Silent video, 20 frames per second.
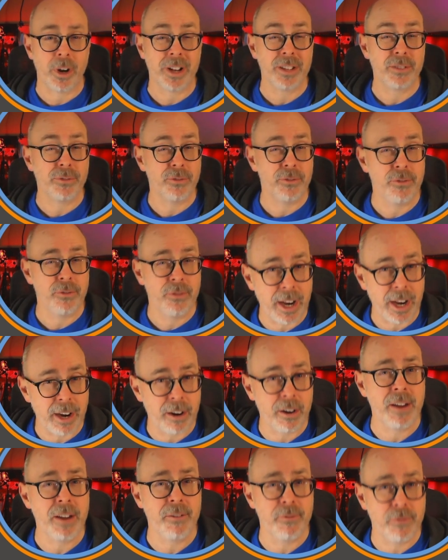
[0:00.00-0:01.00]
It's
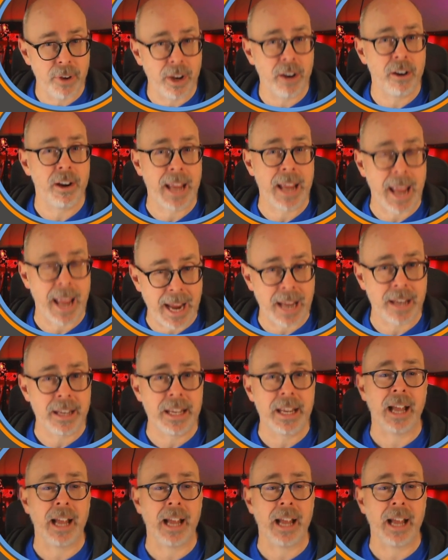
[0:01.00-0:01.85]
very, very handy.